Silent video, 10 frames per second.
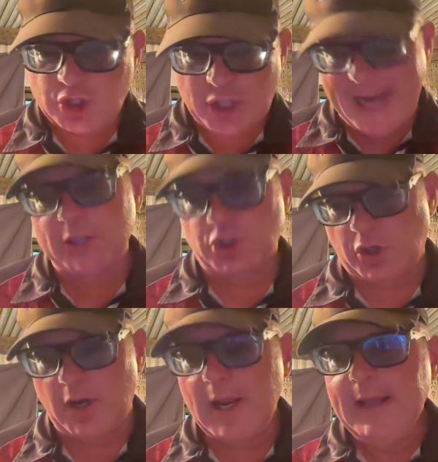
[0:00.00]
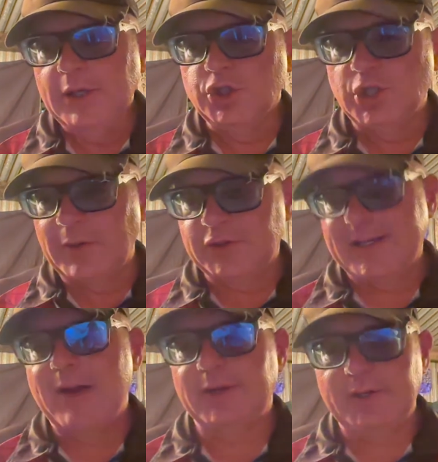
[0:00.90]
changer. Joey
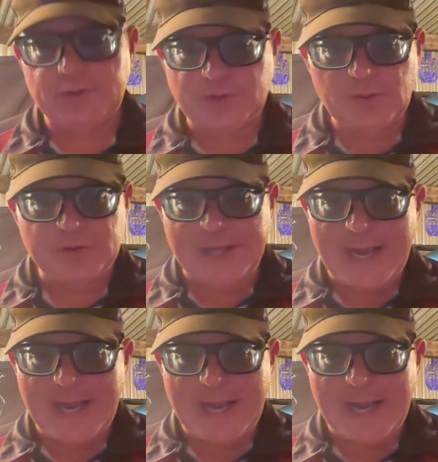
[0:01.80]
Soudan has used the